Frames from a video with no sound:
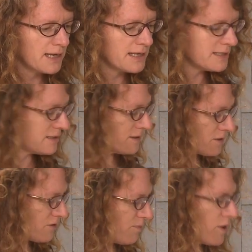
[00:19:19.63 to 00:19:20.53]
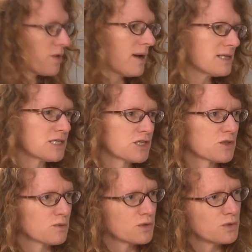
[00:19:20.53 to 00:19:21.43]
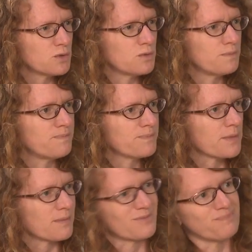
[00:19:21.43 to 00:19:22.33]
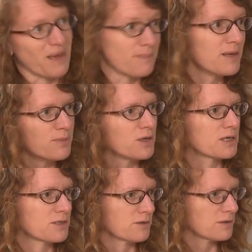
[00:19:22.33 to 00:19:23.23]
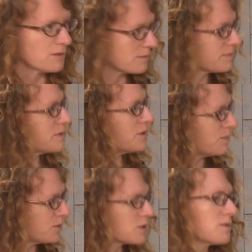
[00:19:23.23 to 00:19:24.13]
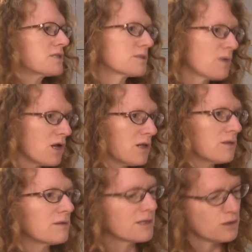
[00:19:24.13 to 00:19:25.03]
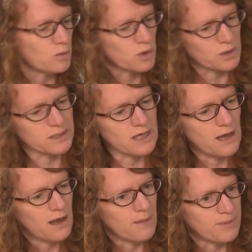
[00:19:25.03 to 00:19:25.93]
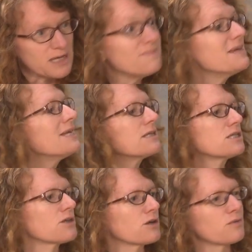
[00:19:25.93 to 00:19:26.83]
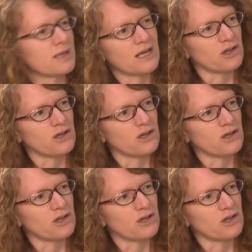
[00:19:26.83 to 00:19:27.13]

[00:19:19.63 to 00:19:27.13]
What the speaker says: he didn't sort of progress through baby books or you know, books with small little words, but immediately started reading a